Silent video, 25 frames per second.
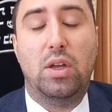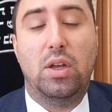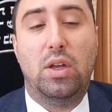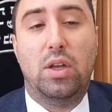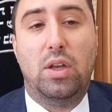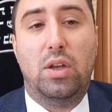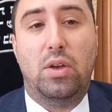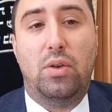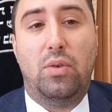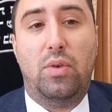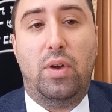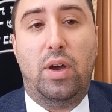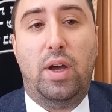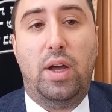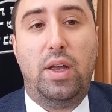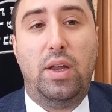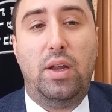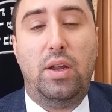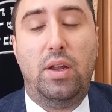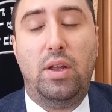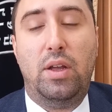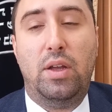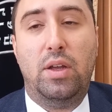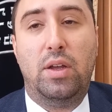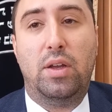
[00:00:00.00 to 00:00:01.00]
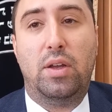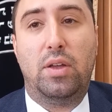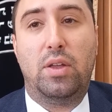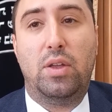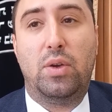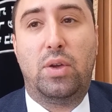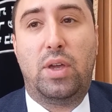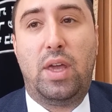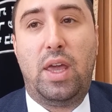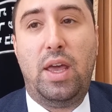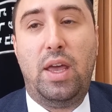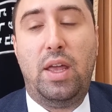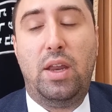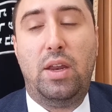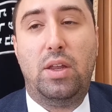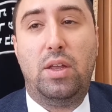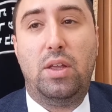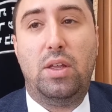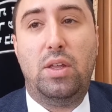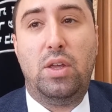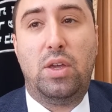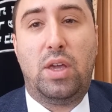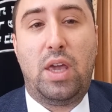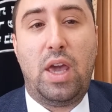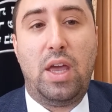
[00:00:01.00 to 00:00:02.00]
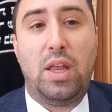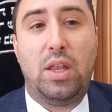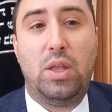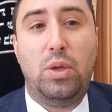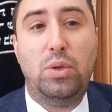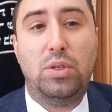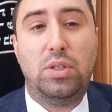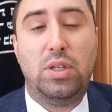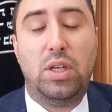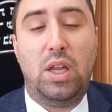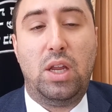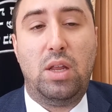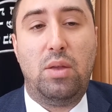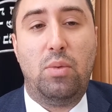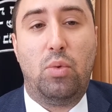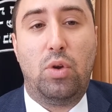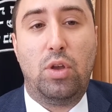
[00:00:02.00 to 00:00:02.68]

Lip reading: Right, you can't use it anymore.